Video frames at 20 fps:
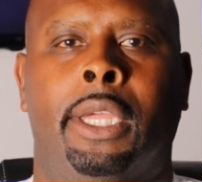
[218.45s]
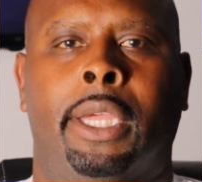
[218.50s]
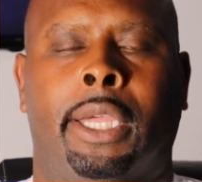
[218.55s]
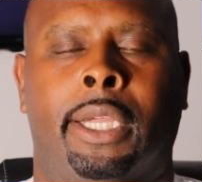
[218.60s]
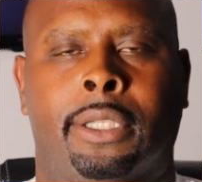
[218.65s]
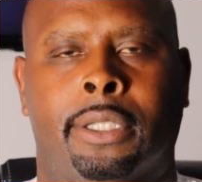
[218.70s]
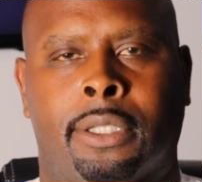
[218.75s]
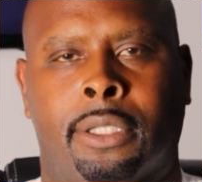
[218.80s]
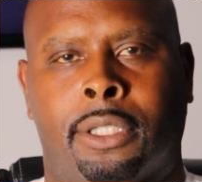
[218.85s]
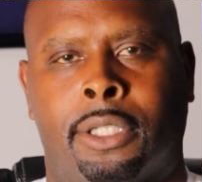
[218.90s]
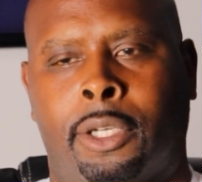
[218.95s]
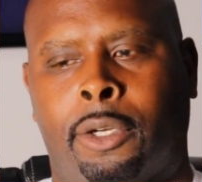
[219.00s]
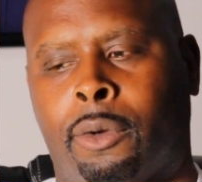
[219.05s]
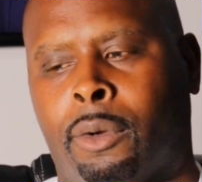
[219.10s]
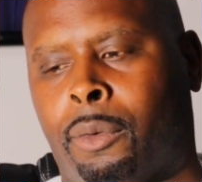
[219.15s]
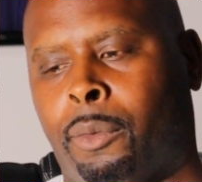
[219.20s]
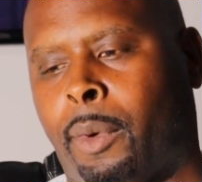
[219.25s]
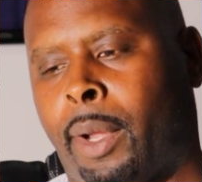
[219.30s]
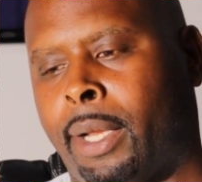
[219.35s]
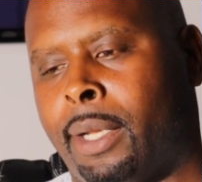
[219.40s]
It's a
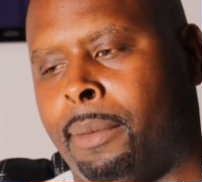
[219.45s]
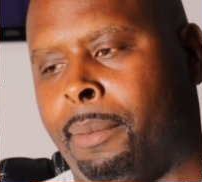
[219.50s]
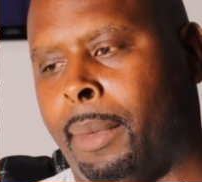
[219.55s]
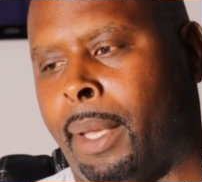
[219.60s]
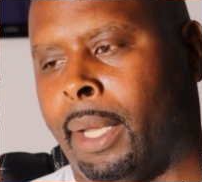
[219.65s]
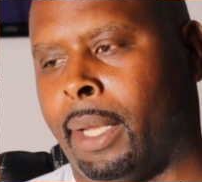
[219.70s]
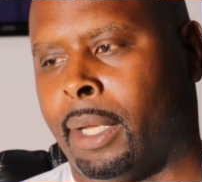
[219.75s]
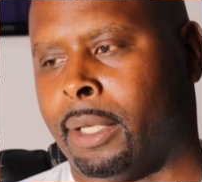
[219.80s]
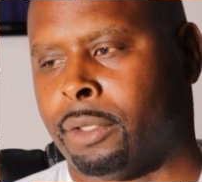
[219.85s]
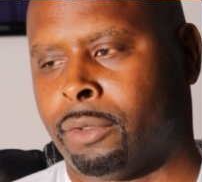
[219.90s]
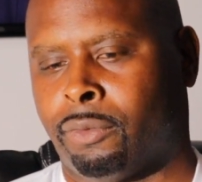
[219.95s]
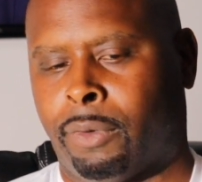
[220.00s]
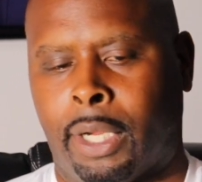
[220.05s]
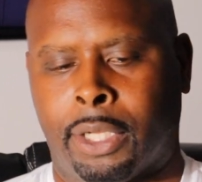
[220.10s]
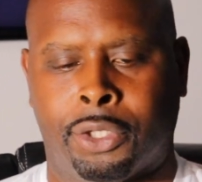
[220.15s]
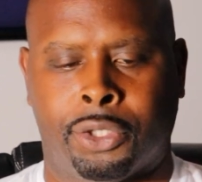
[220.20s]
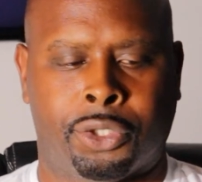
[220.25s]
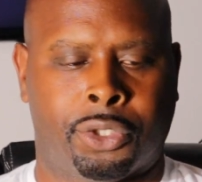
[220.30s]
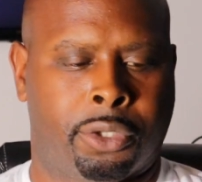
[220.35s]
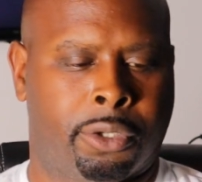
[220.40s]
secret way to make us
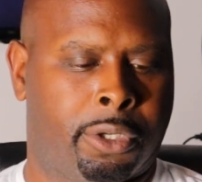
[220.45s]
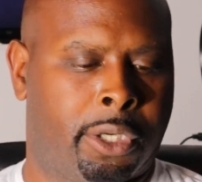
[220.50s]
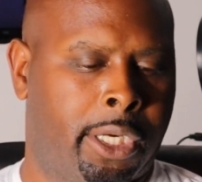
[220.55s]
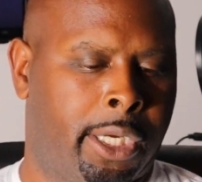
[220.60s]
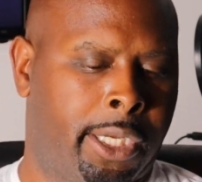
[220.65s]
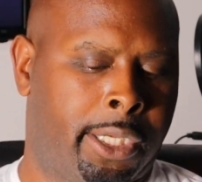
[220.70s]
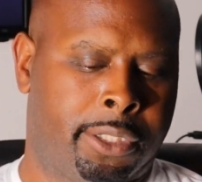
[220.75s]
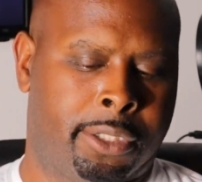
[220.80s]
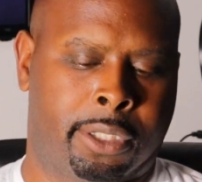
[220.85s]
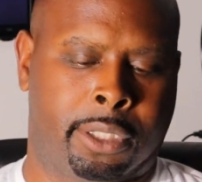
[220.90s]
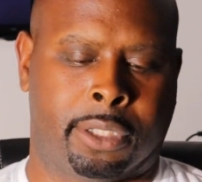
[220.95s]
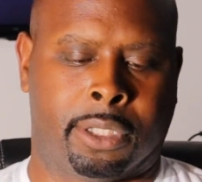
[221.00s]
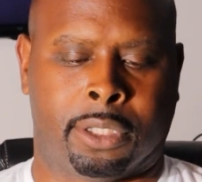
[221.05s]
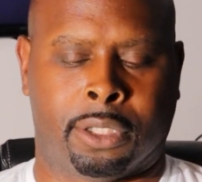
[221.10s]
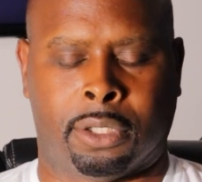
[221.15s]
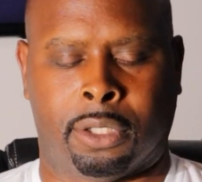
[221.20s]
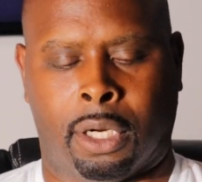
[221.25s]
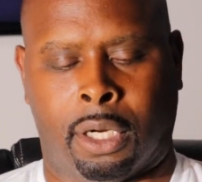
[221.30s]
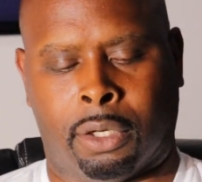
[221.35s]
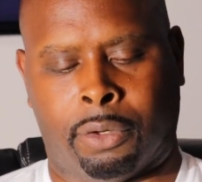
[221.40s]
register guns and to
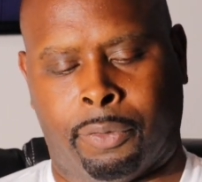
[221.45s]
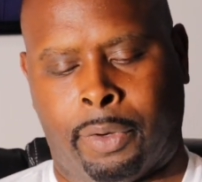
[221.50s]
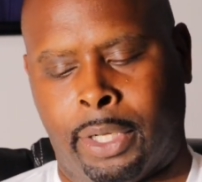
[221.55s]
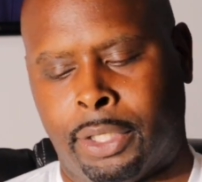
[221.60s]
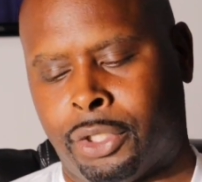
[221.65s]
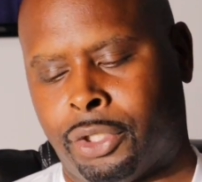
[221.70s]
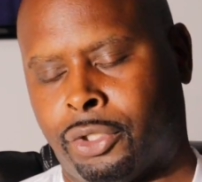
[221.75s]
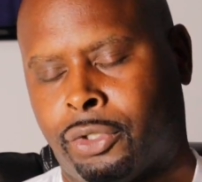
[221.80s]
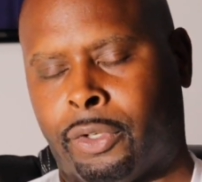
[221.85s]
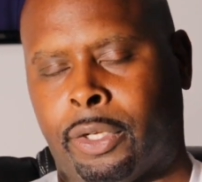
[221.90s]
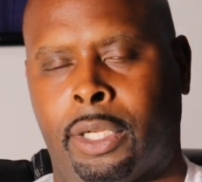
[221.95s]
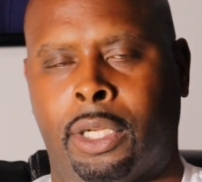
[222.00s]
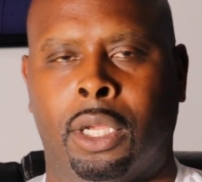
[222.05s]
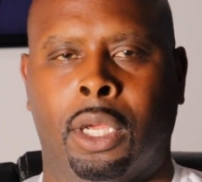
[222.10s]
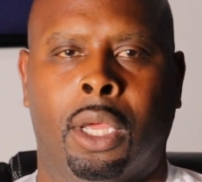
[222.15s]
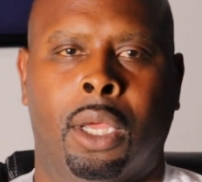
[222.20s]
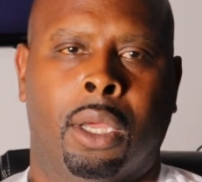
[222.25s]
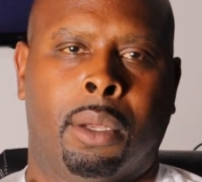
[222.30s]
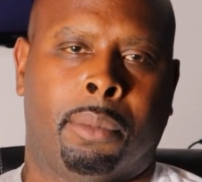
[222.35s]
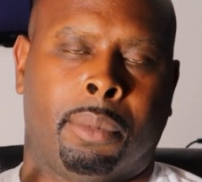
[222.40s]
start a registry,
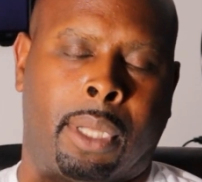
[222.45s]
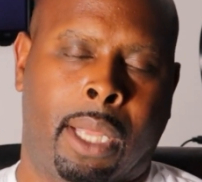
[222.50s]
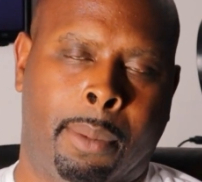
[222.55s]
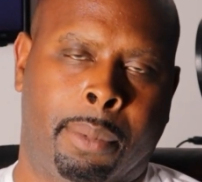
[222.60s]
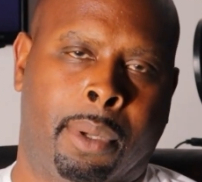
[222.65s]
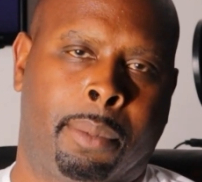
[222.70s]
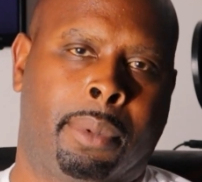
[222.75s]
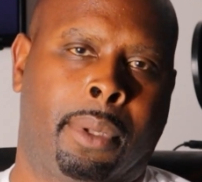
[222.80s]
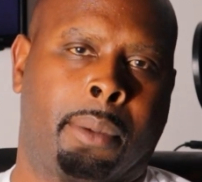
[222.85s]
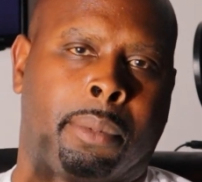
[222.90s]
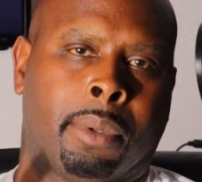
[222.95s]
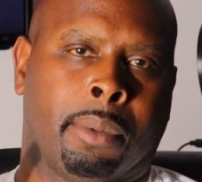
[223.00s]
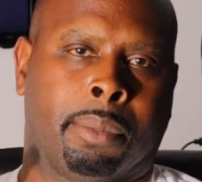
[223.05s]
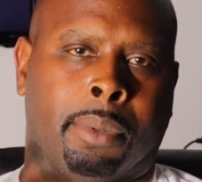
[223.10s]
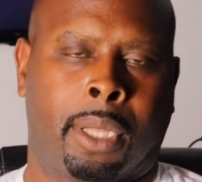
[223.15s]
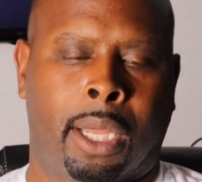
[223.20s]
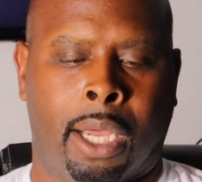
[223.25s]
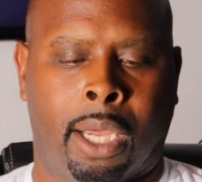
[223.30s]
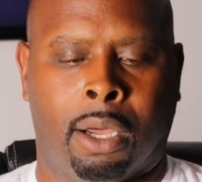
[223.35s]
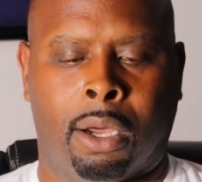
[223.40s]
blah, blah, blah, blah,
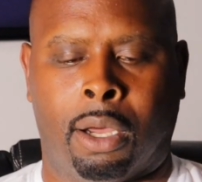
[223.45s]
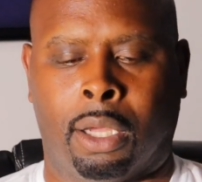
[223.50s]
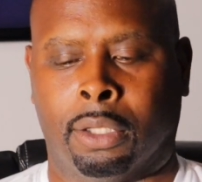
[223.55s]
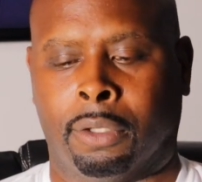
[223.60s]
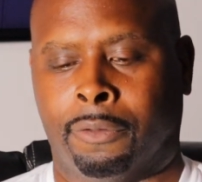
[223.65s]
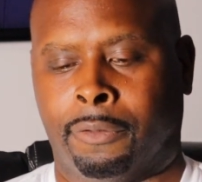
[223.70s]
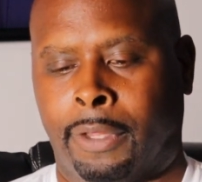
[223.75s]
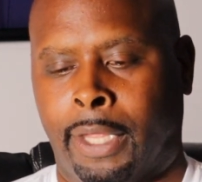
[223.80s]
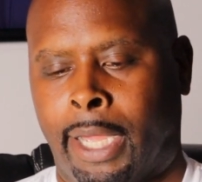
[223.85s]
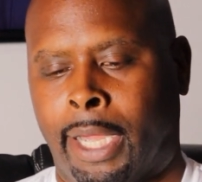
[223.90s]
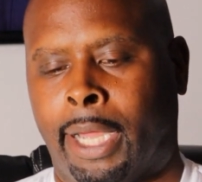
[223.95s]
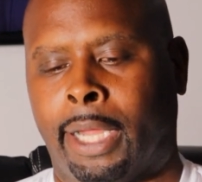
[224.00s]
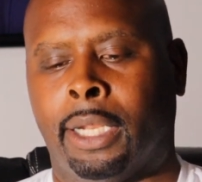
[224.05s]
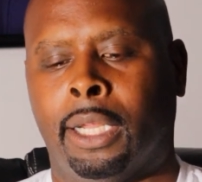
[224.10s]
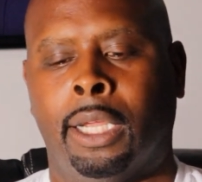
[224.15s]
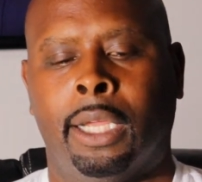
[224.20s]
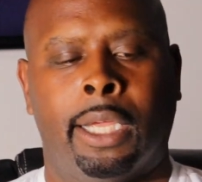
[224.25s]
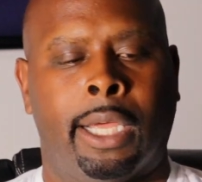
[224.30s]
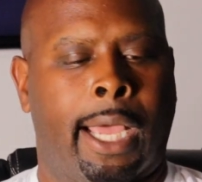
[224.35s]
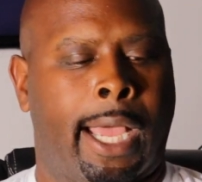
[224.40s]
blah, all of that.
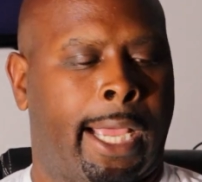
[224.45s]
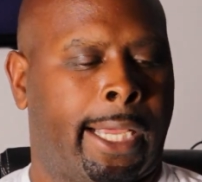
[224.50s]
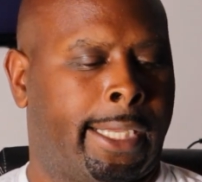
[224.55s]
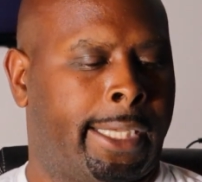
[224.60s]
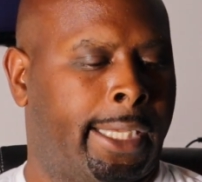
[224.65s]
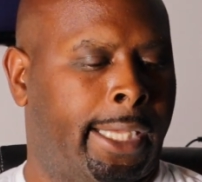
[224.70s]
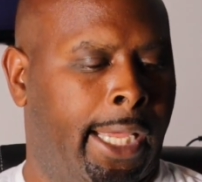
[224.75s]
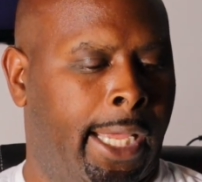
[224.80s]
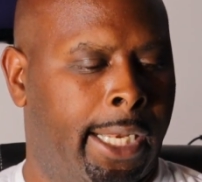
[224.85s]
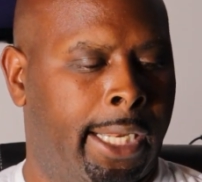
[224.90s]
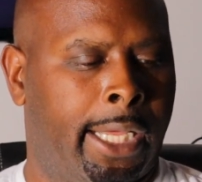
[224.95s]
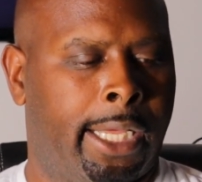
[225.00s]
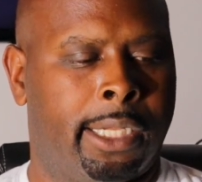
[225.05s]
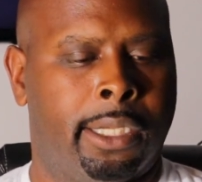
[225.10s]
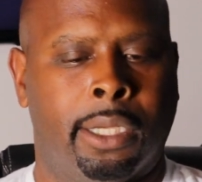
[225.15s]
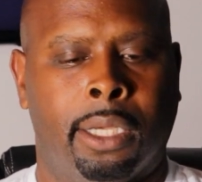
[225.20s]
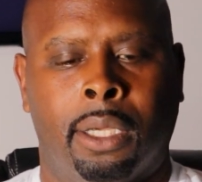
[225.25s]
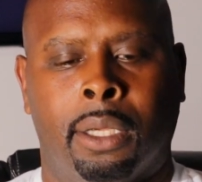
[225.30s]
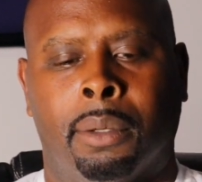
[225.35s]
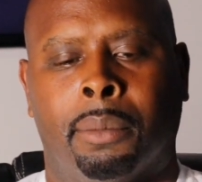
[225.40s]
I get it.